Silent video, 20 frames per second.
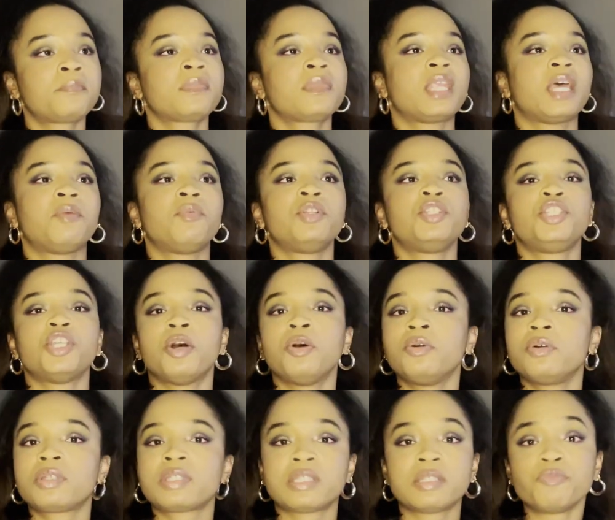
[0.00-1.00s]
There were
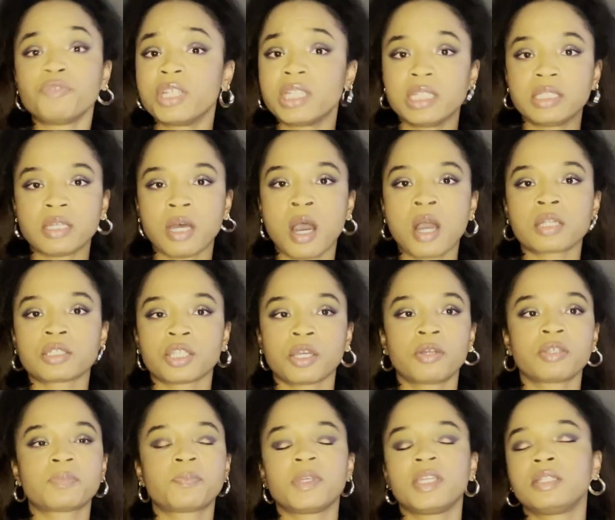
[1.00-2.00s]
jokes, really dark
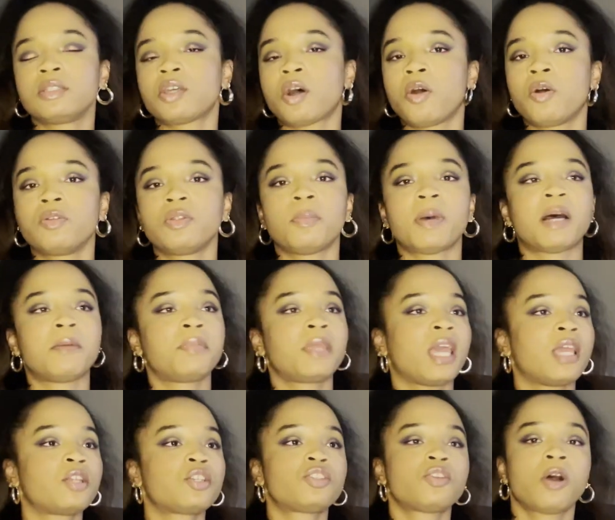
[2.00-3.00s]
jokes being told about
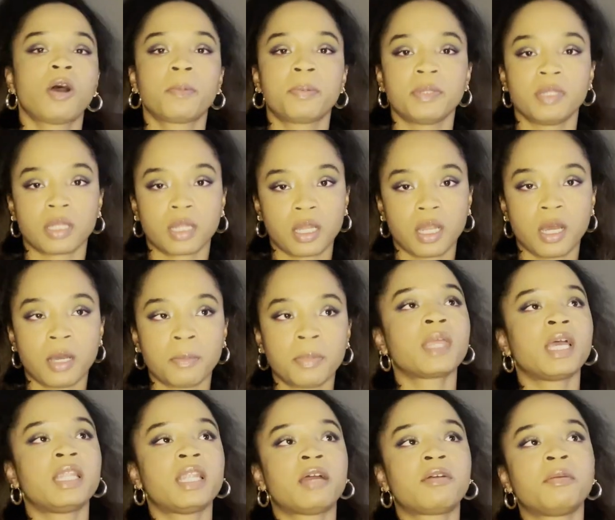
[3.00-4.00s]
getting shot up in the club.
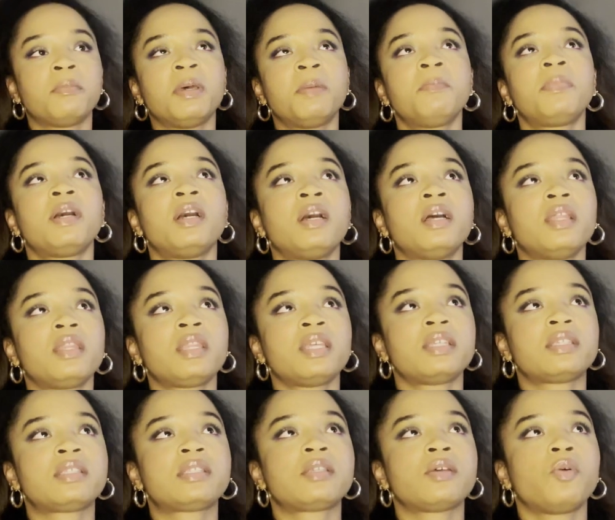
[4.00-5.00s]
And I remember
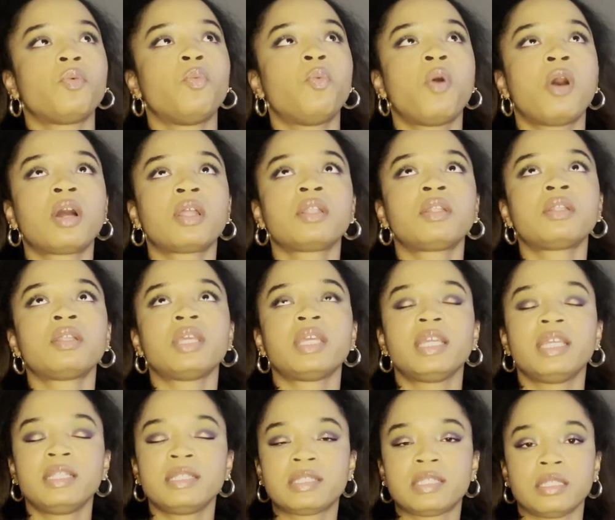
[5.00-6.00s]
this one
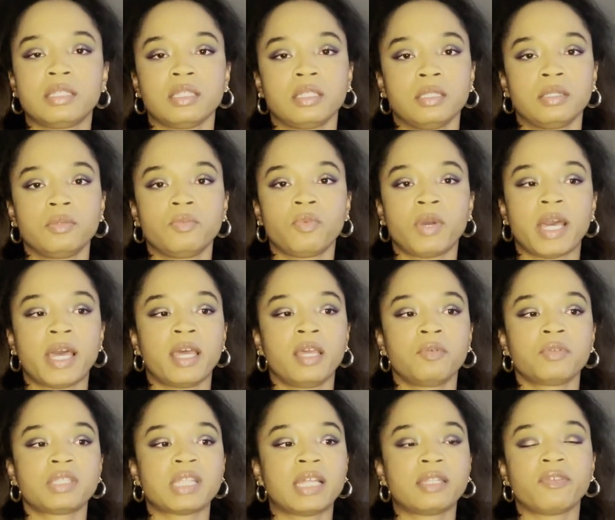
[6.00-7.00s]
incident where it
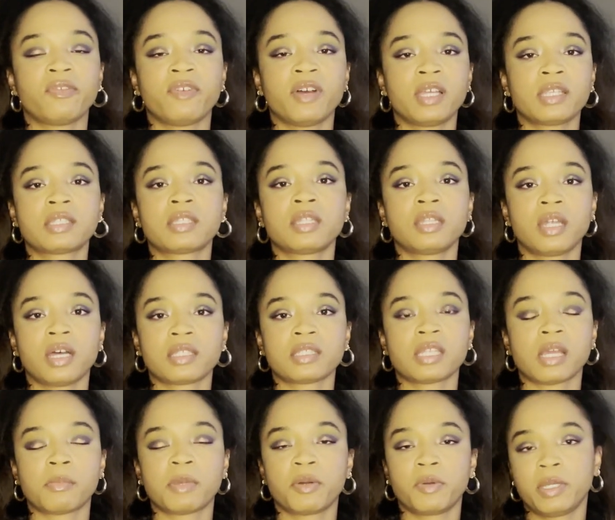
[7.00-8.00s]
was like the first and last
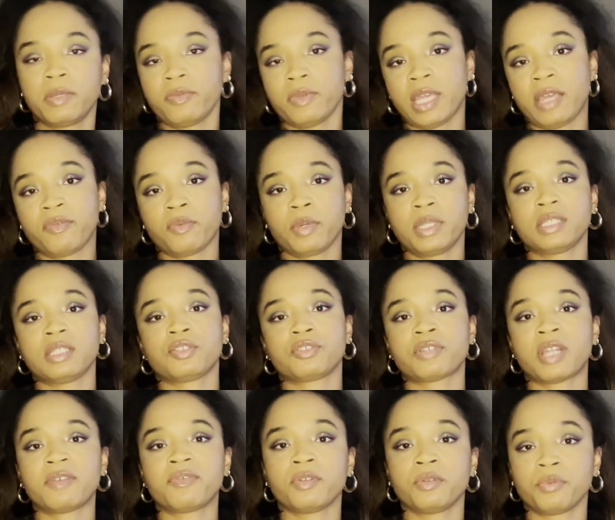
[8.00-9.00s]
time I ever went to
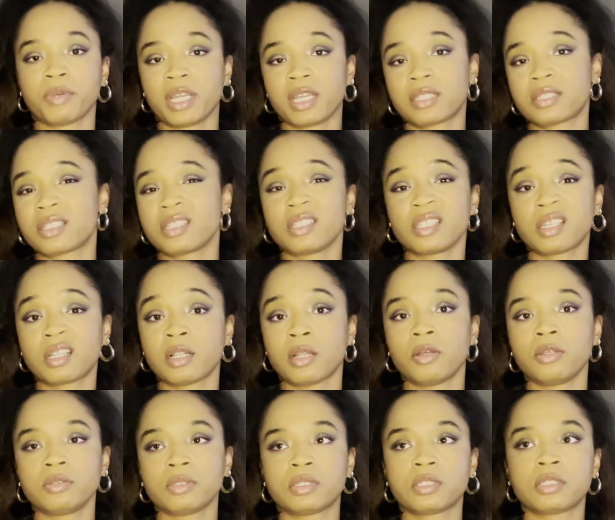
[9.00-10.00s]
Stratford Rex, because it
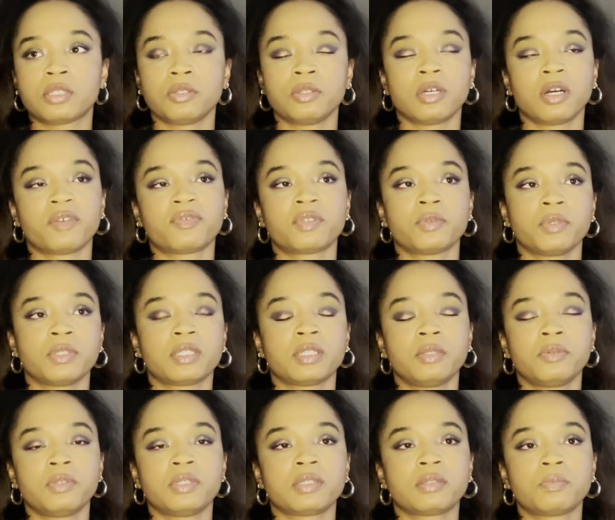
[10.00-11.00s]
closed soon afterwards and
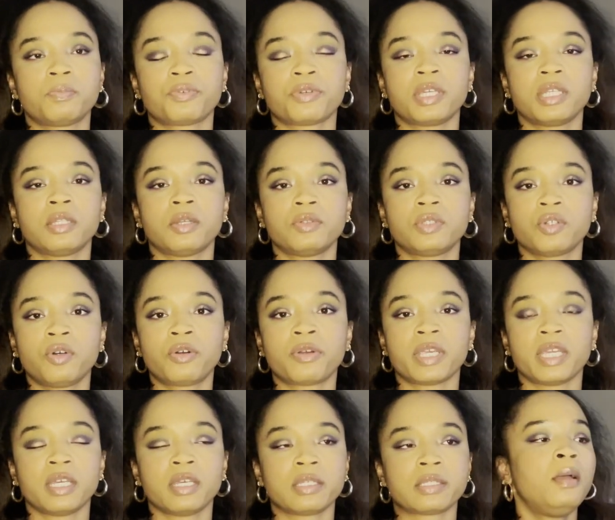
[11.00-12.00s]
it was pretty
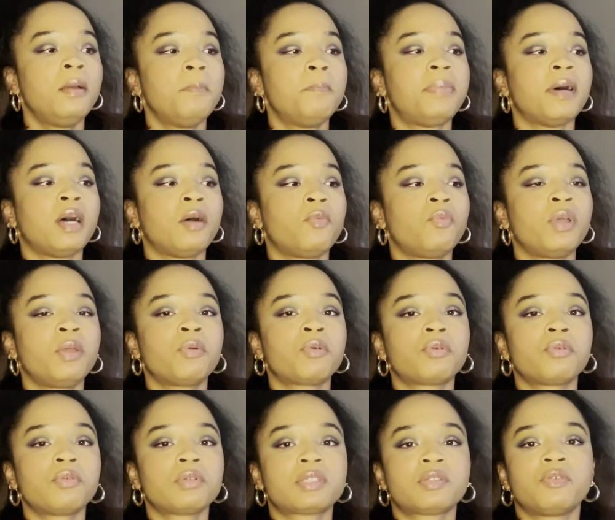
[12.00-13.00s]
notorious. But we were
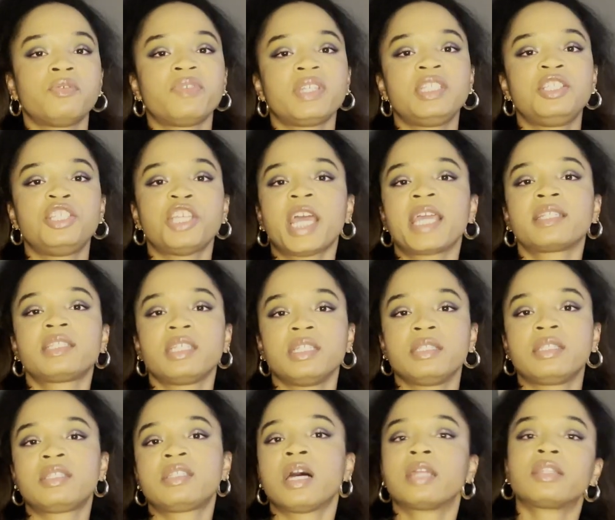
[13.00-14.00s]
all sort of ejected
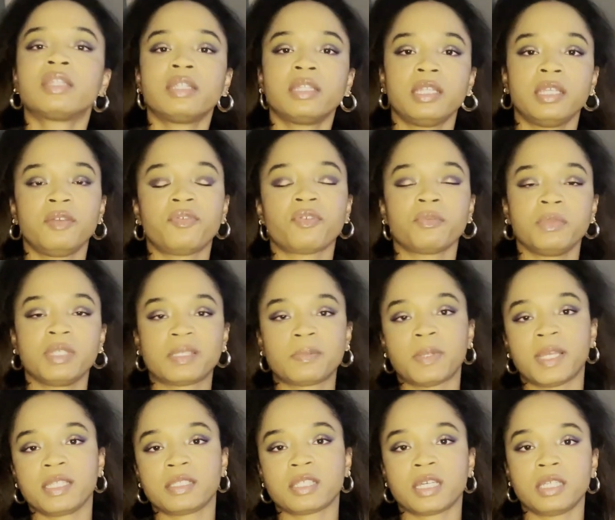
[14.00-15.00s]
suddenly from this
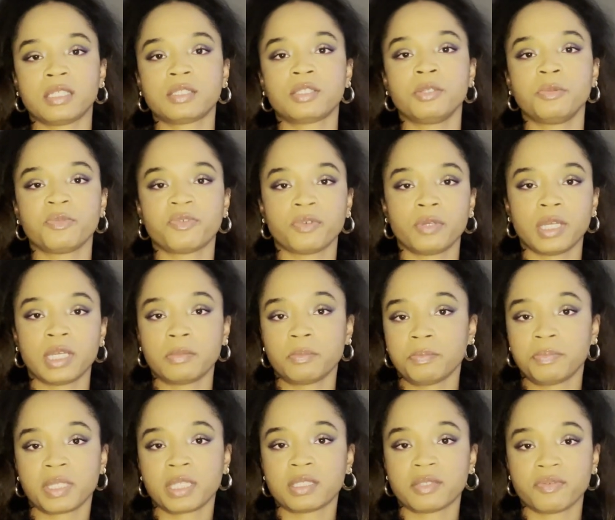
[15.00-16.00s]
place, I assume
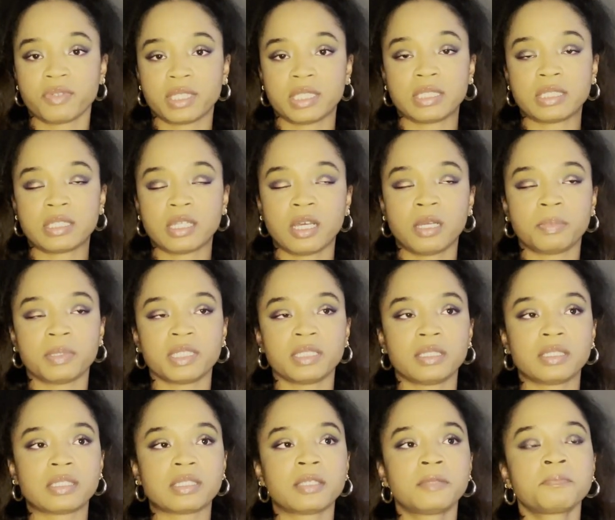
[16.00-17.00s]
because of a
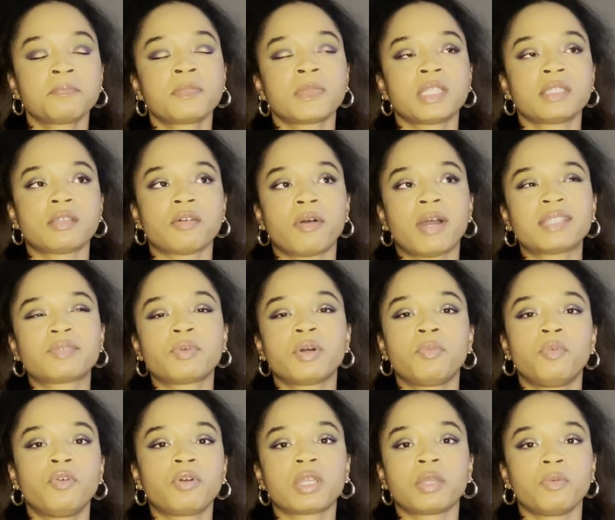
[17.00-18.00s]
disturbance. And so as we're
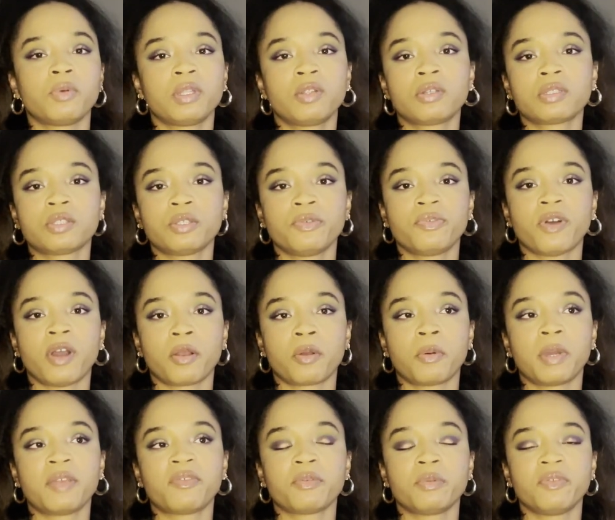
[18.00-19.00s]
walking, we're not too far
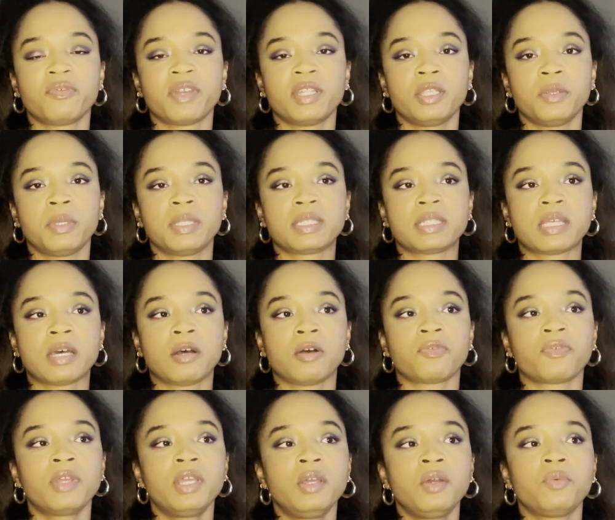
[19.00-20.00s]
away from the venue
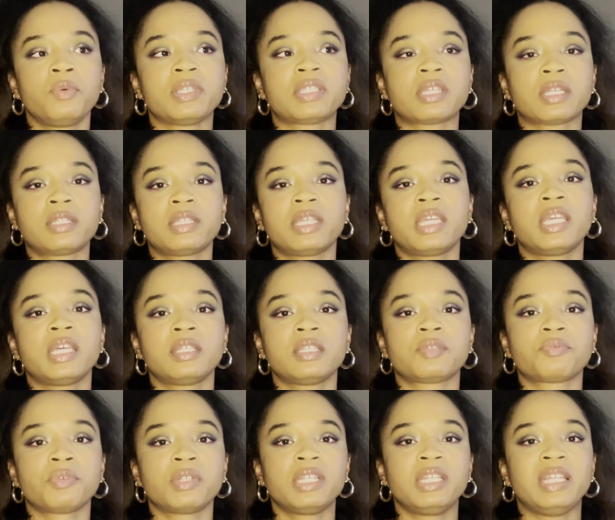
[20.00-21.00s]
itself, we suddenly hear
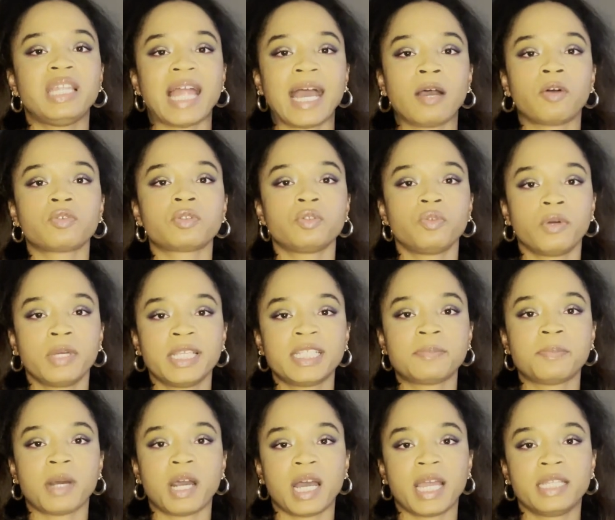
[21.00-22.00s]
this really loud noise
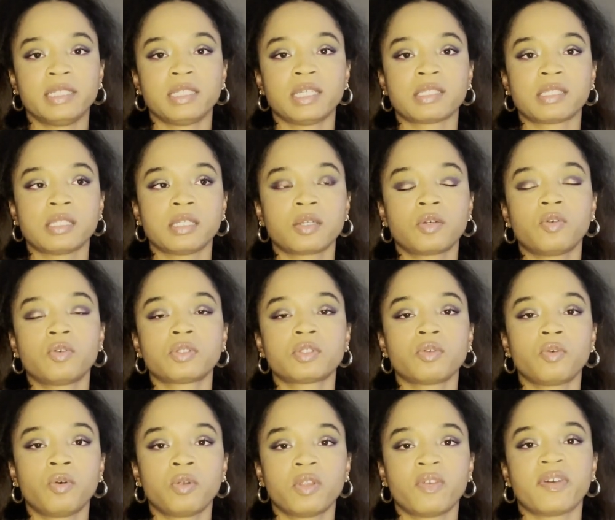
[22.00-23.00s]
behind us, and it caused
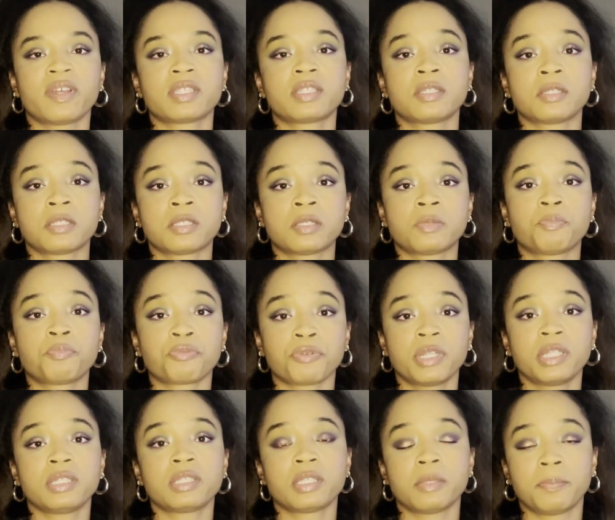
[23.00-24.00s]
all of us to
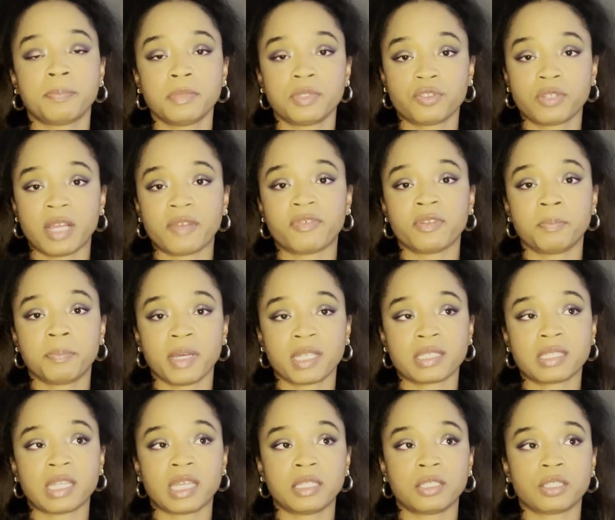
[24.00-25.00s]
sprint to Stratford bus
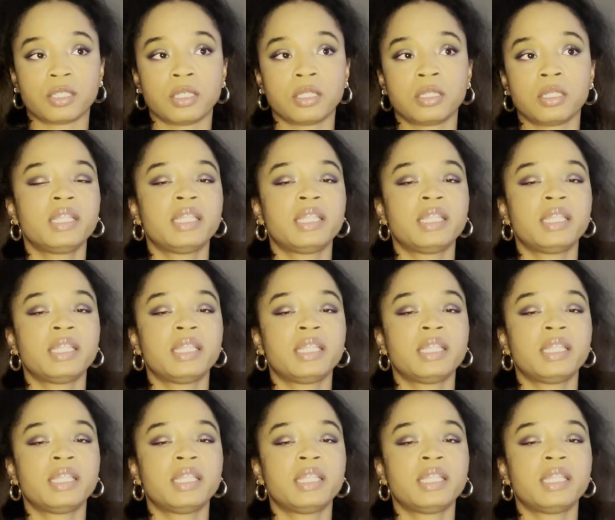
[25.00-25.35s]
station.